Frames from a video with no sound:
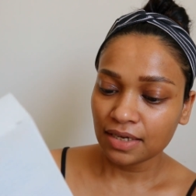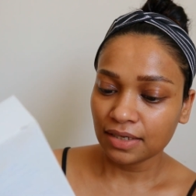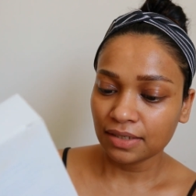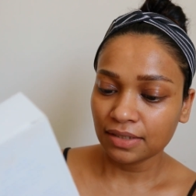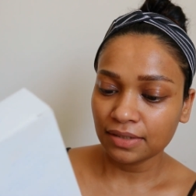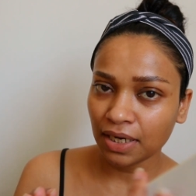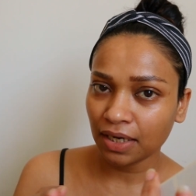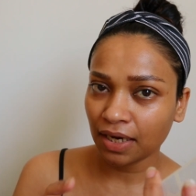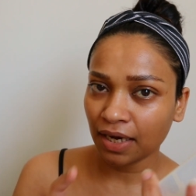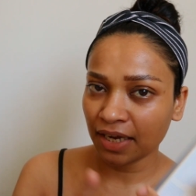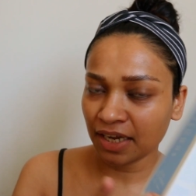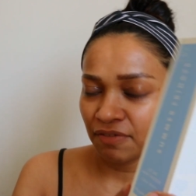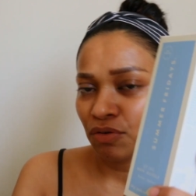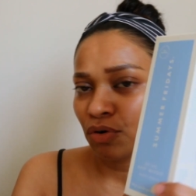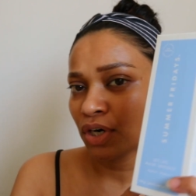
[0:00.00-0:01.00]
Uh, I
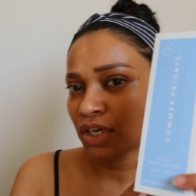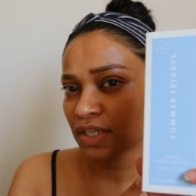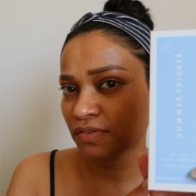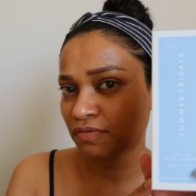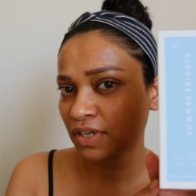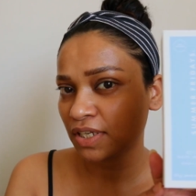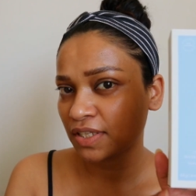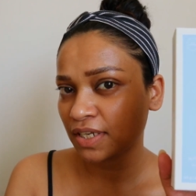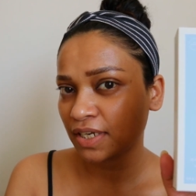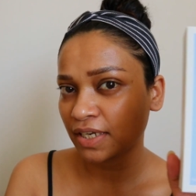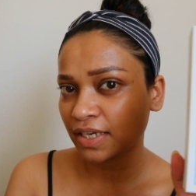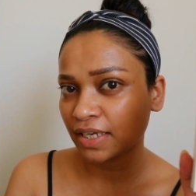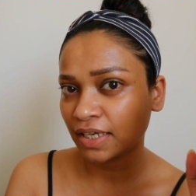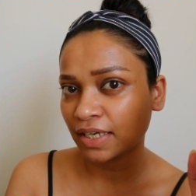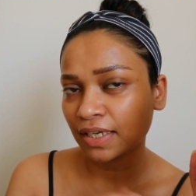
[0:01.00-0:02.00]
have got this
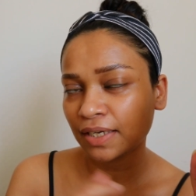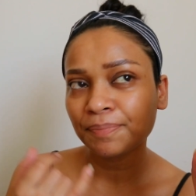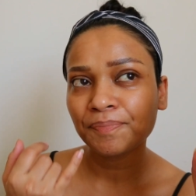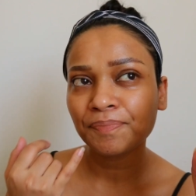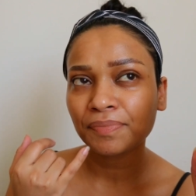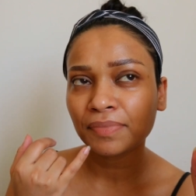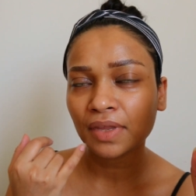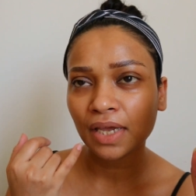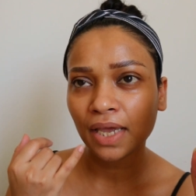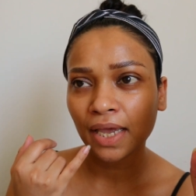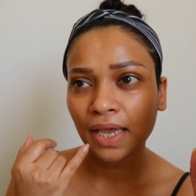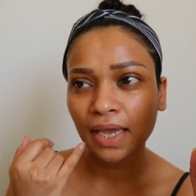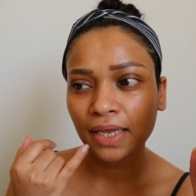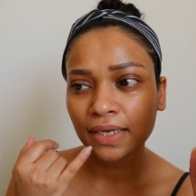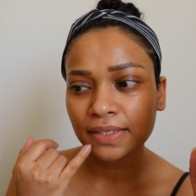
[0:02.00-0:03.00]
recently,
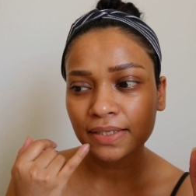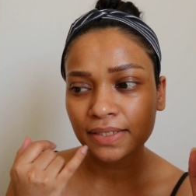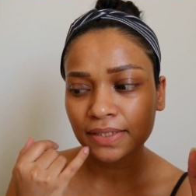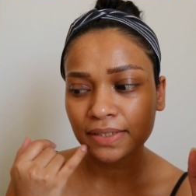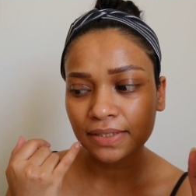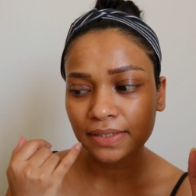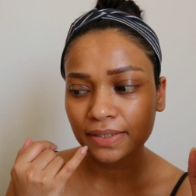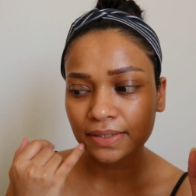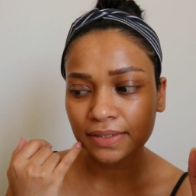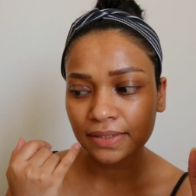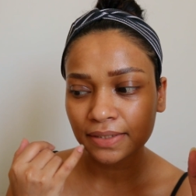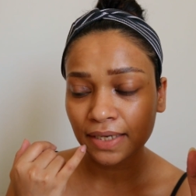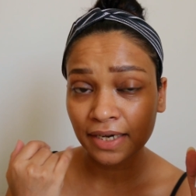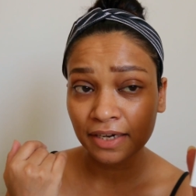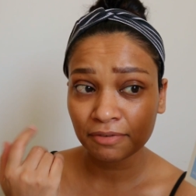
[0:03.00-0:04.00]
and
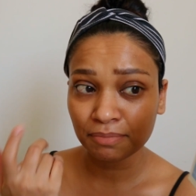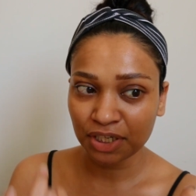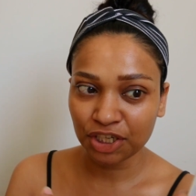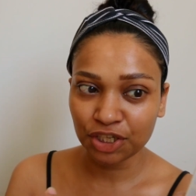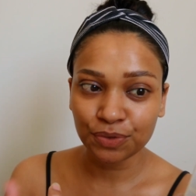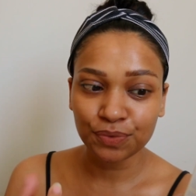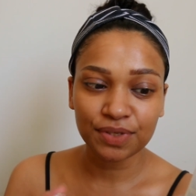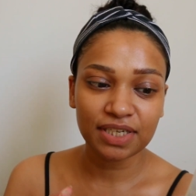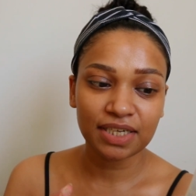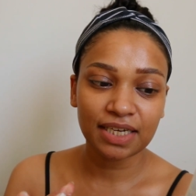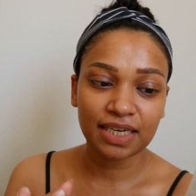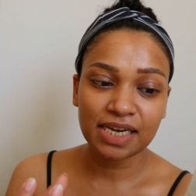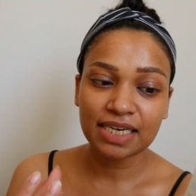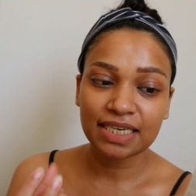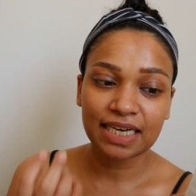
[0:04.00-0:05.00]
uh, I have been using
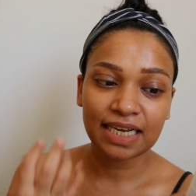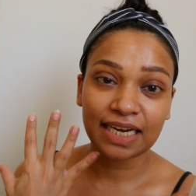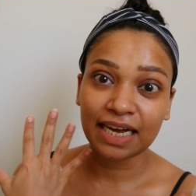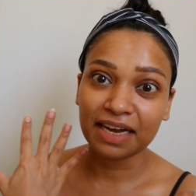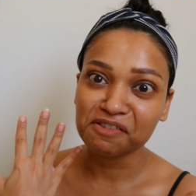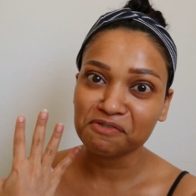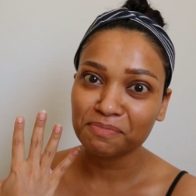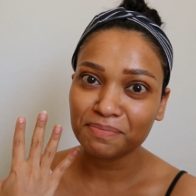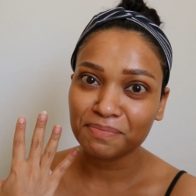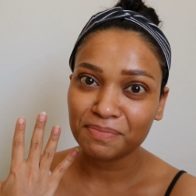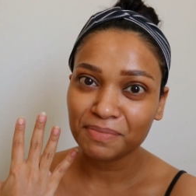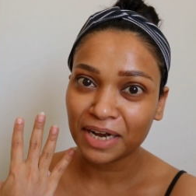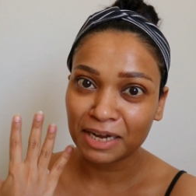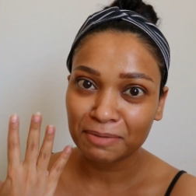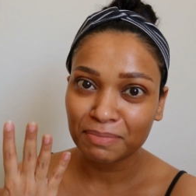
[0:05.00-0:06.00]
it, and
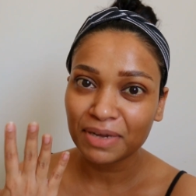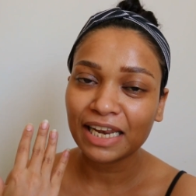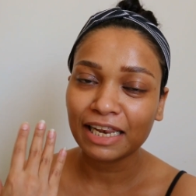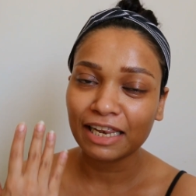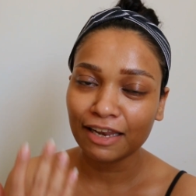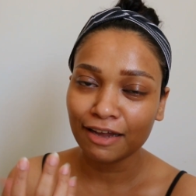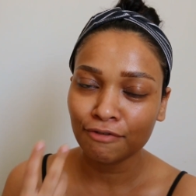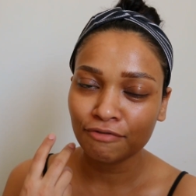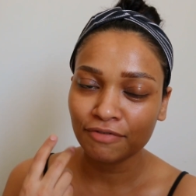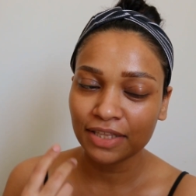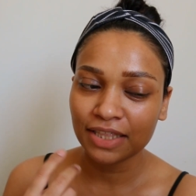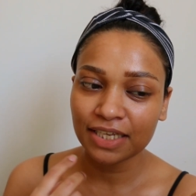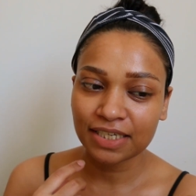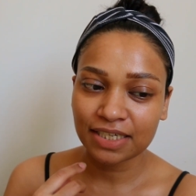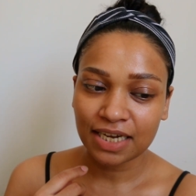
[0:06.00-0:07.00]
I am in love
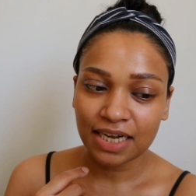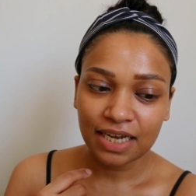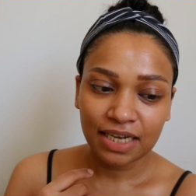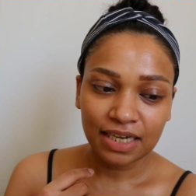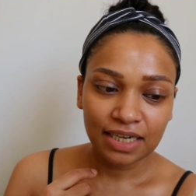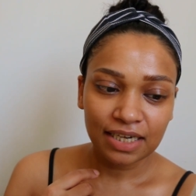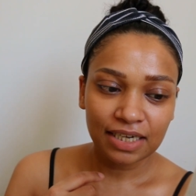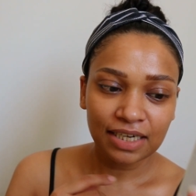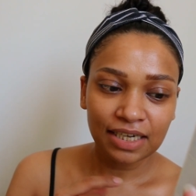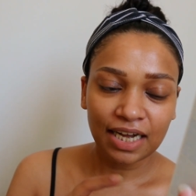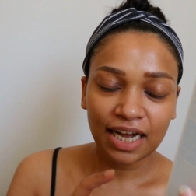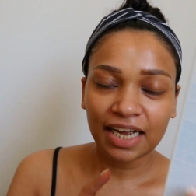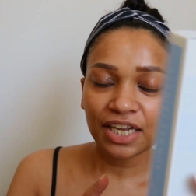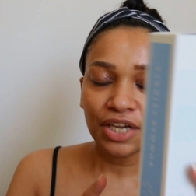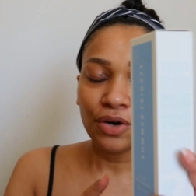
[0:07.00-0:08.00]
with it. Uh,
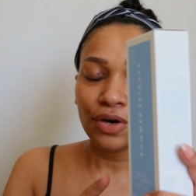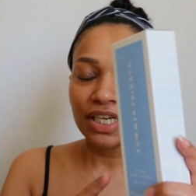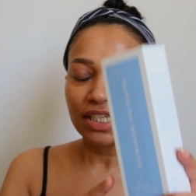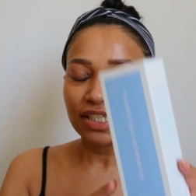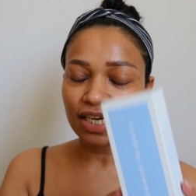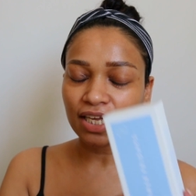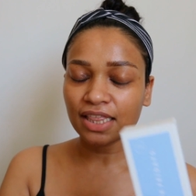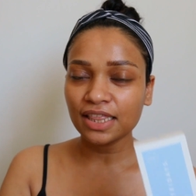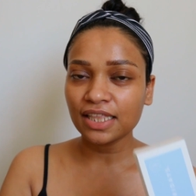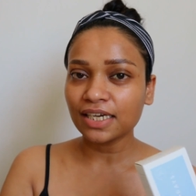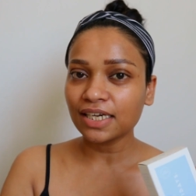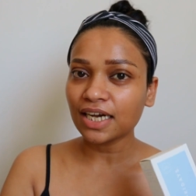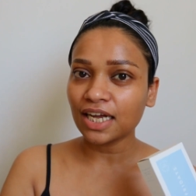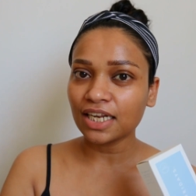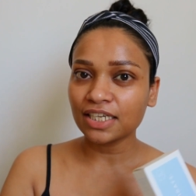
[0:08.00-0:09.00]
I got it in the
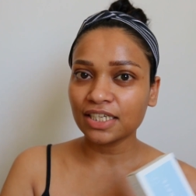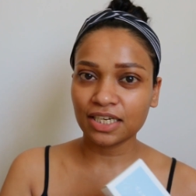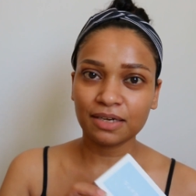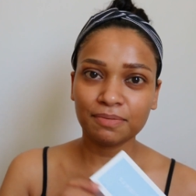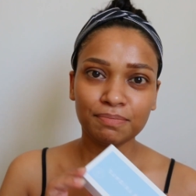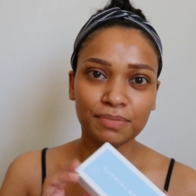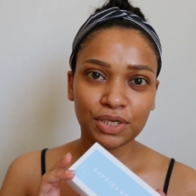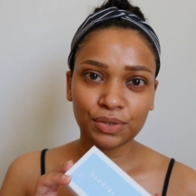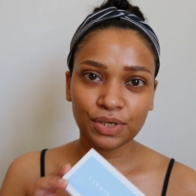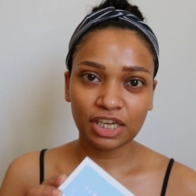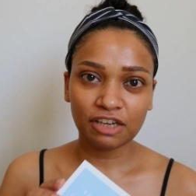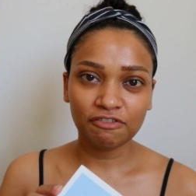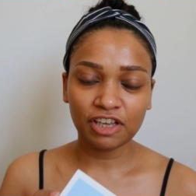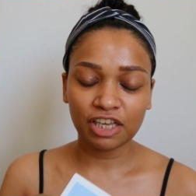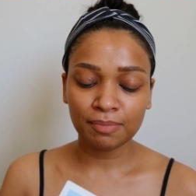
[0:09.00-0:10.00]
Cult
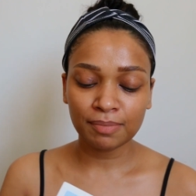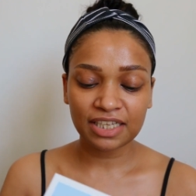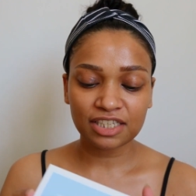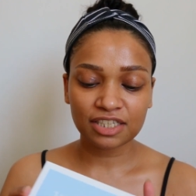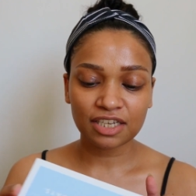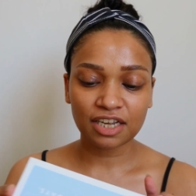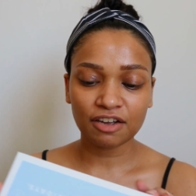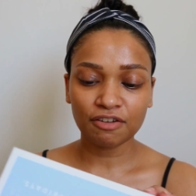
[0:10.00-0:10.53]
Beauty Females